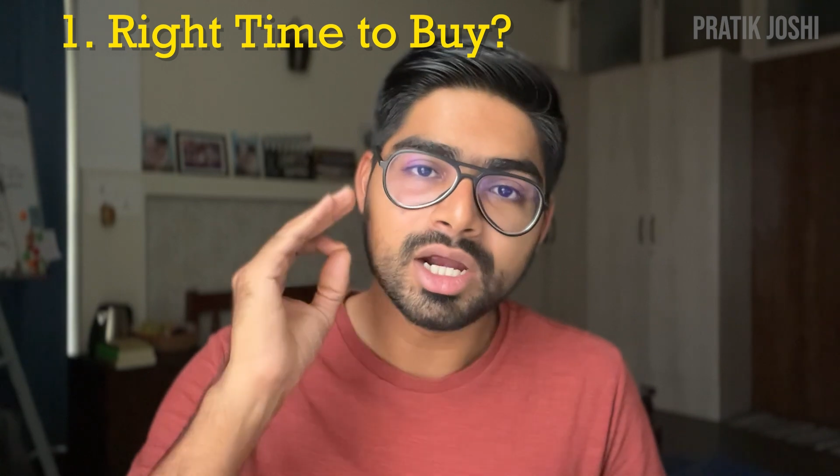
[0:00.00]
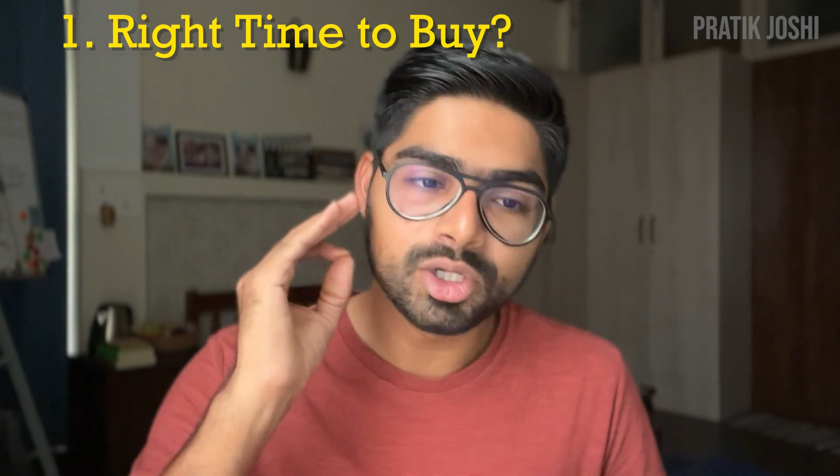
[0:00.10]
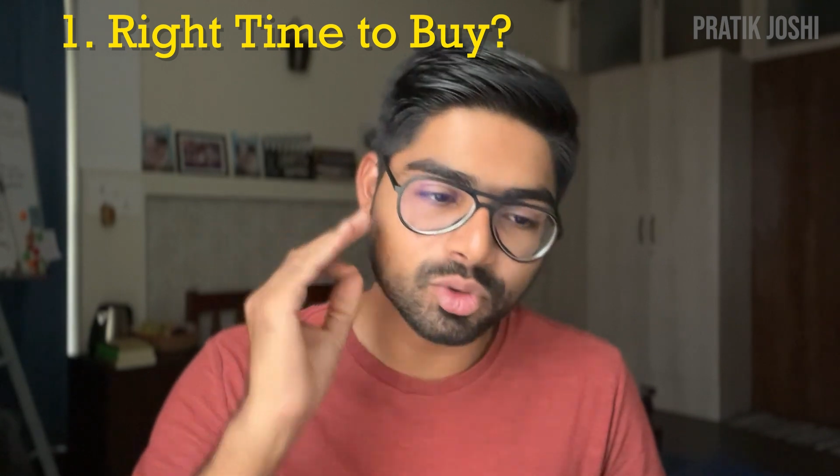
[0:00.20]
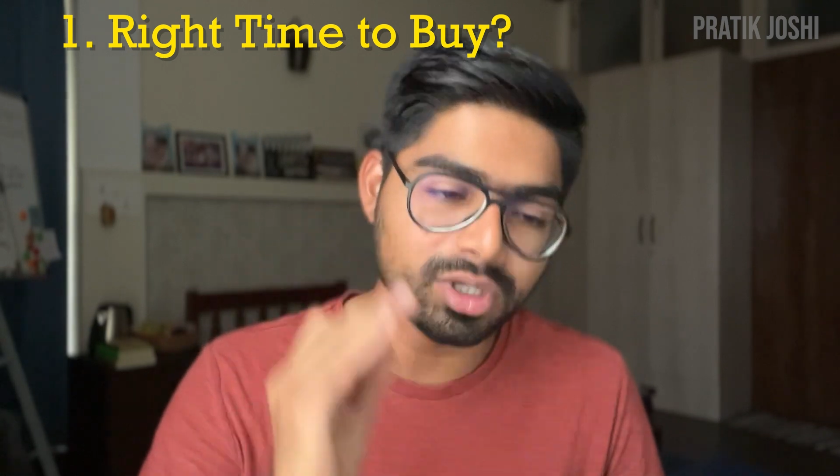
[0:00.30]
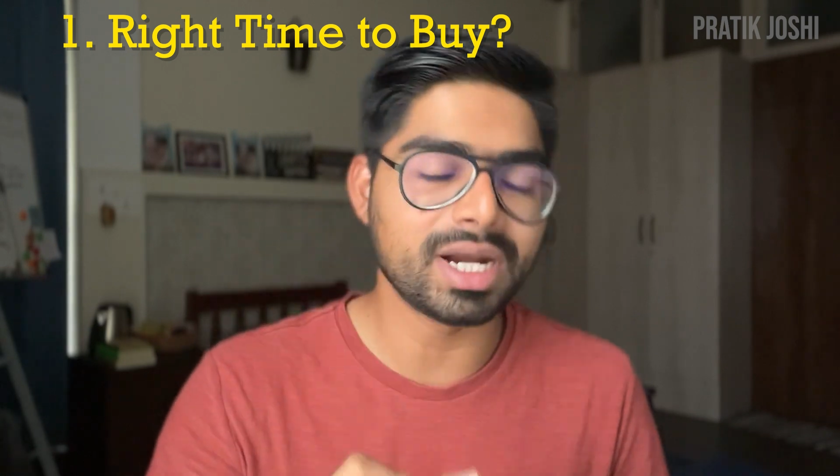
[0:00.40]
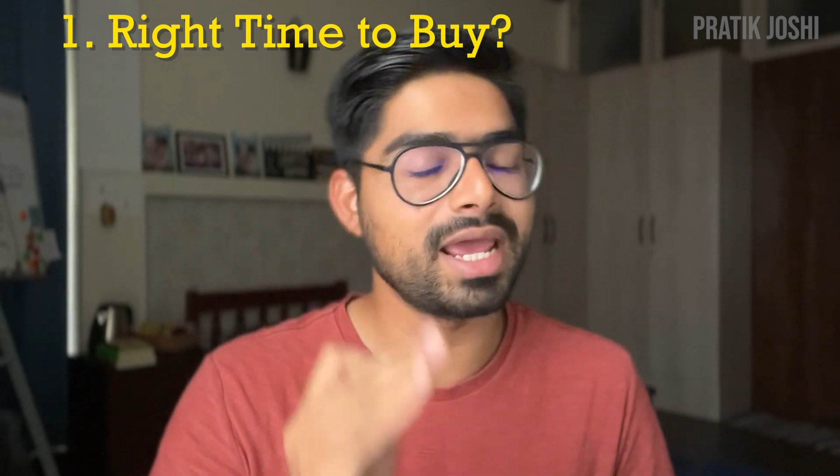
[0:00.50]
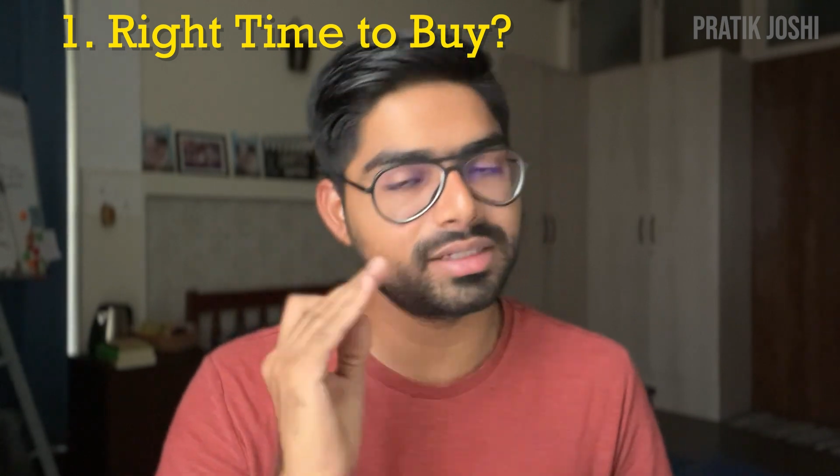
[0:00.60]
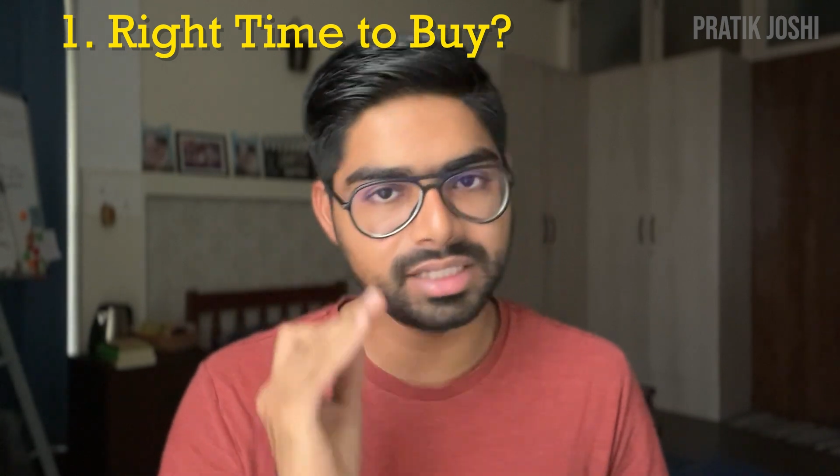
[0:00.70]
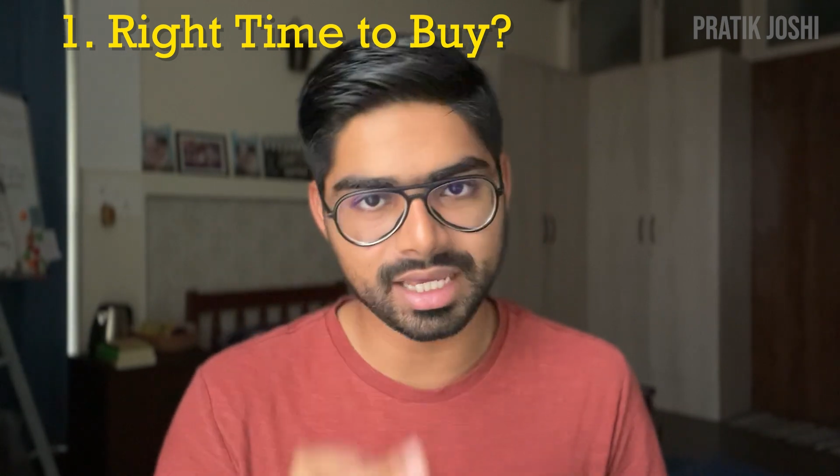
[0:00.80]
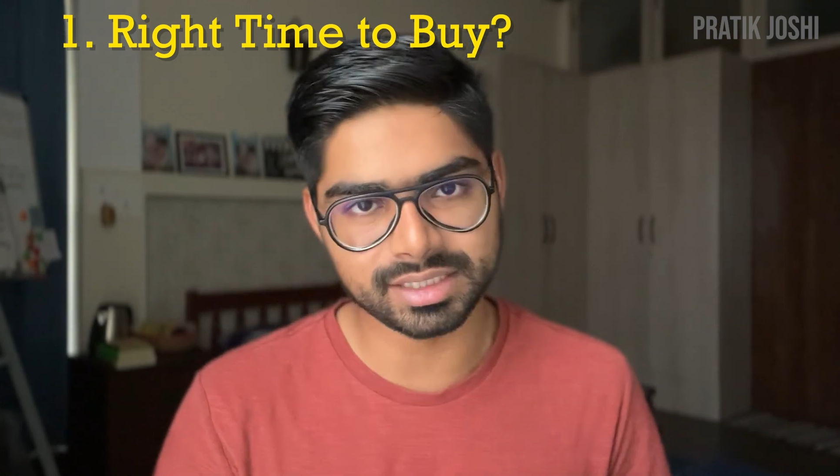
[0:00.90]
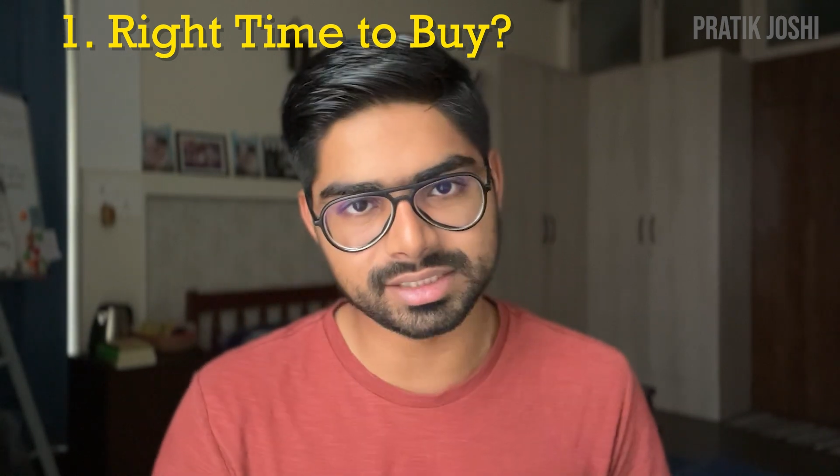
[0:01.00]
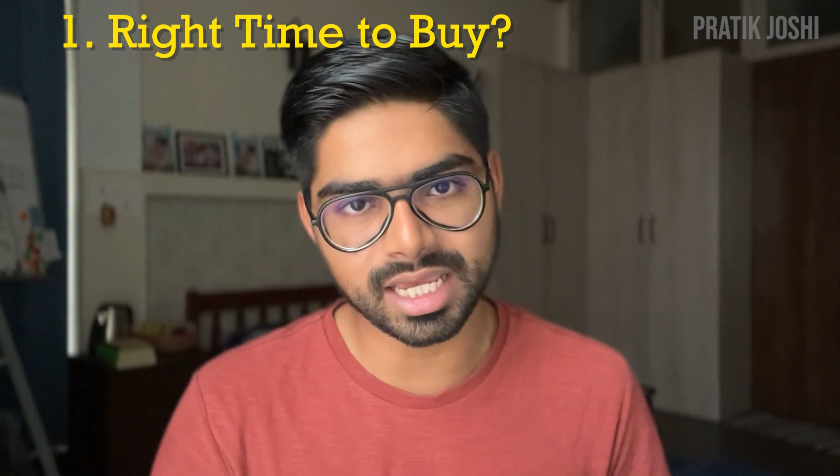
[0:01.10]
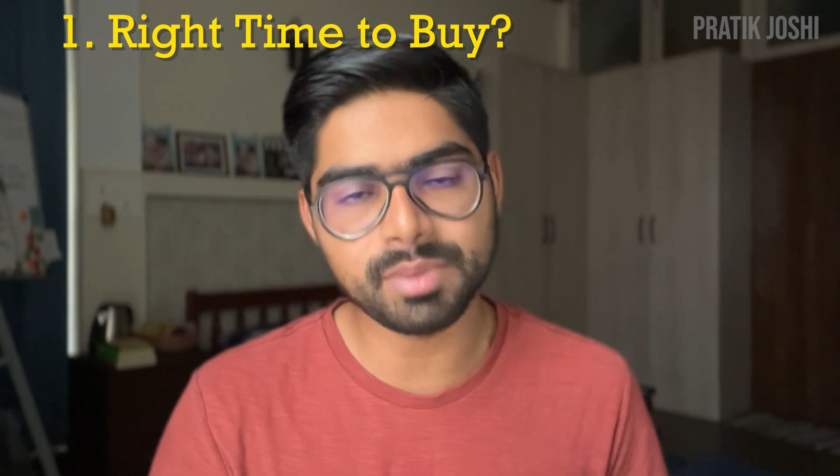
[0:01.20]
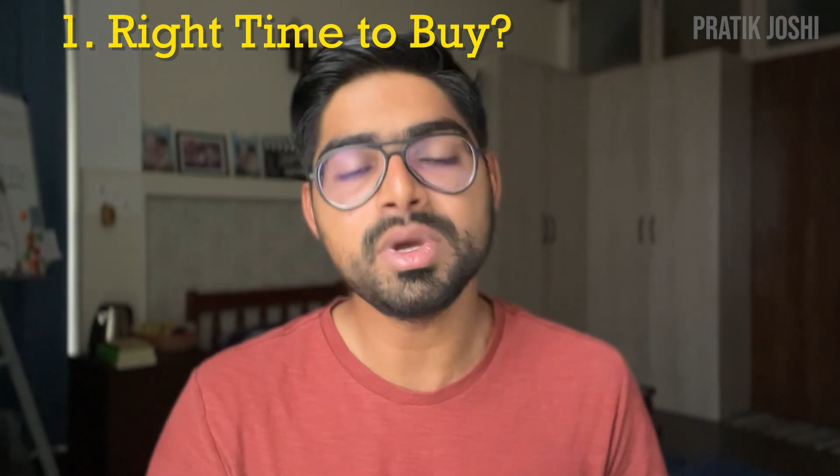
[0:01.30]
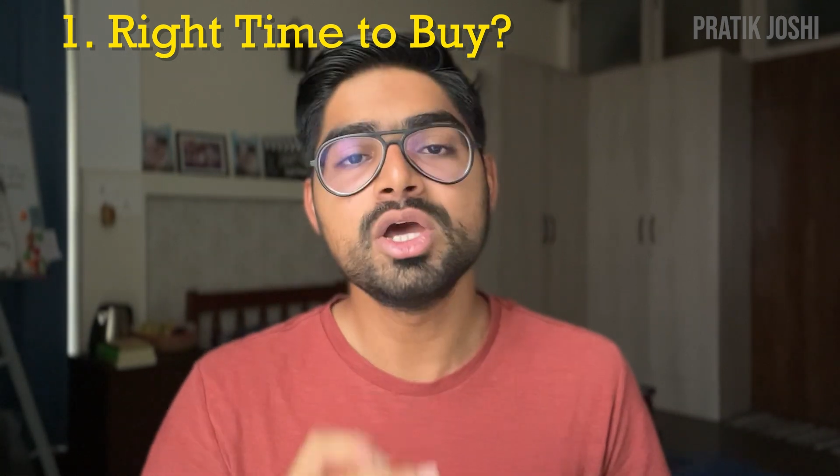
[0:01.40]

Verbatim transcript: to crack the exam